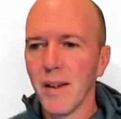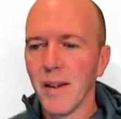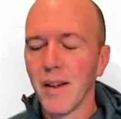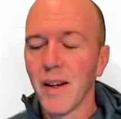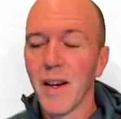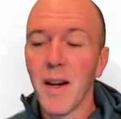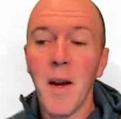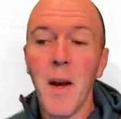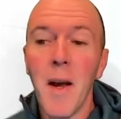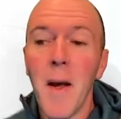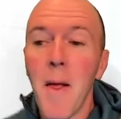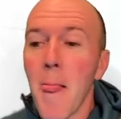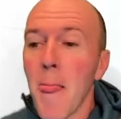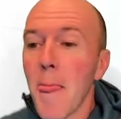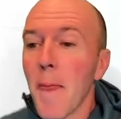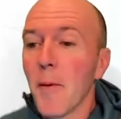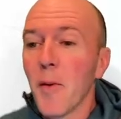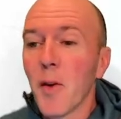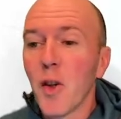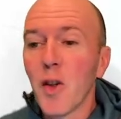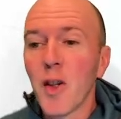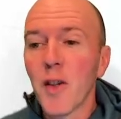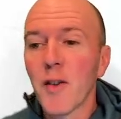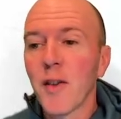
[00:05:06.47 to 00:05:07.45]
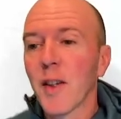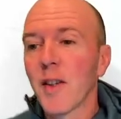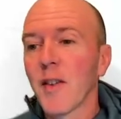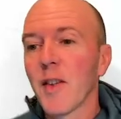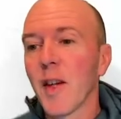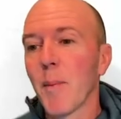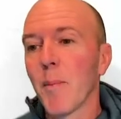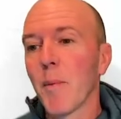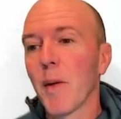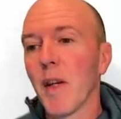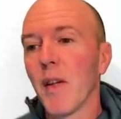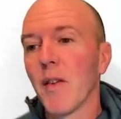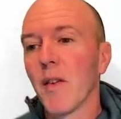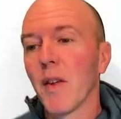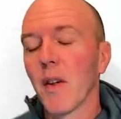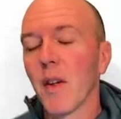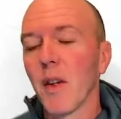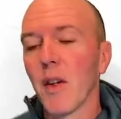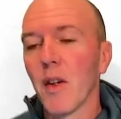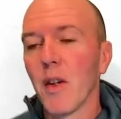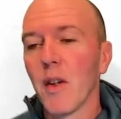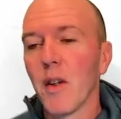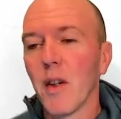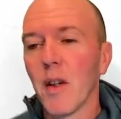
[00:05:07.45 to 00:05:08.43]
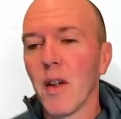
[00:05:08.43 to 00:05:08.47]
Right? So just accept it's a
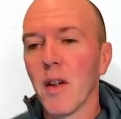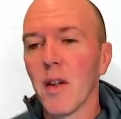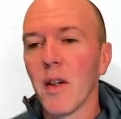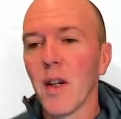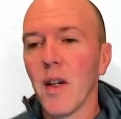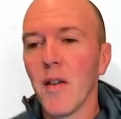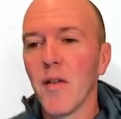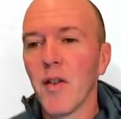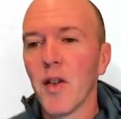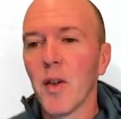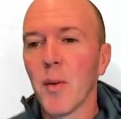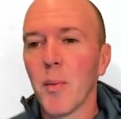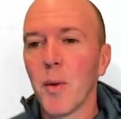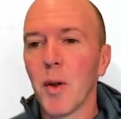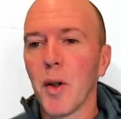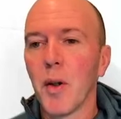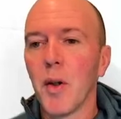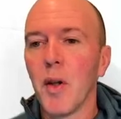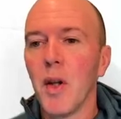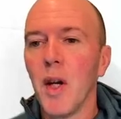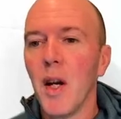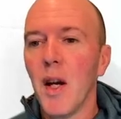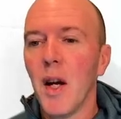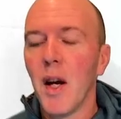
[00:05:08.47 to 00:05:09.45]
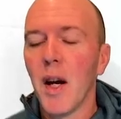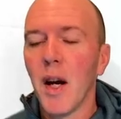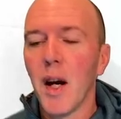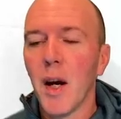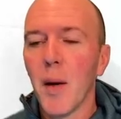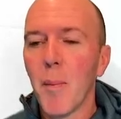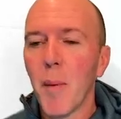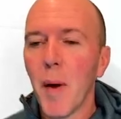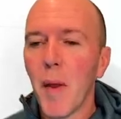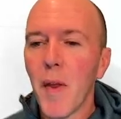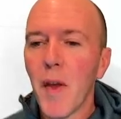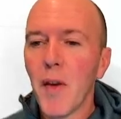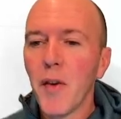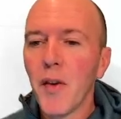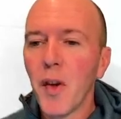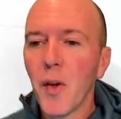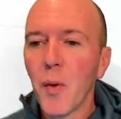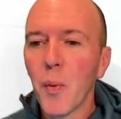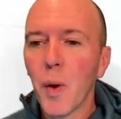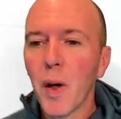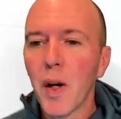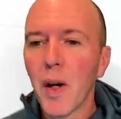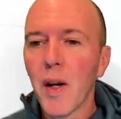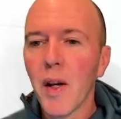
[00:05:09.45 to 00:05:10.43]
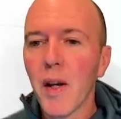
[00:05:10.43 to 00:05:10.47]
little uncomfortable, but this is
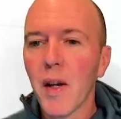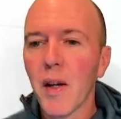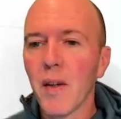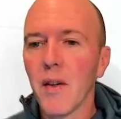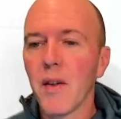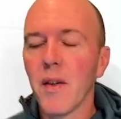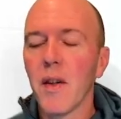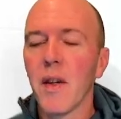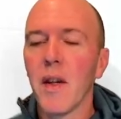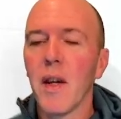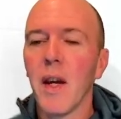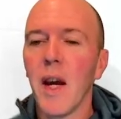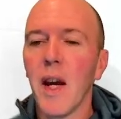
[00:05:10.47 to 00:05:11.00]
what it is.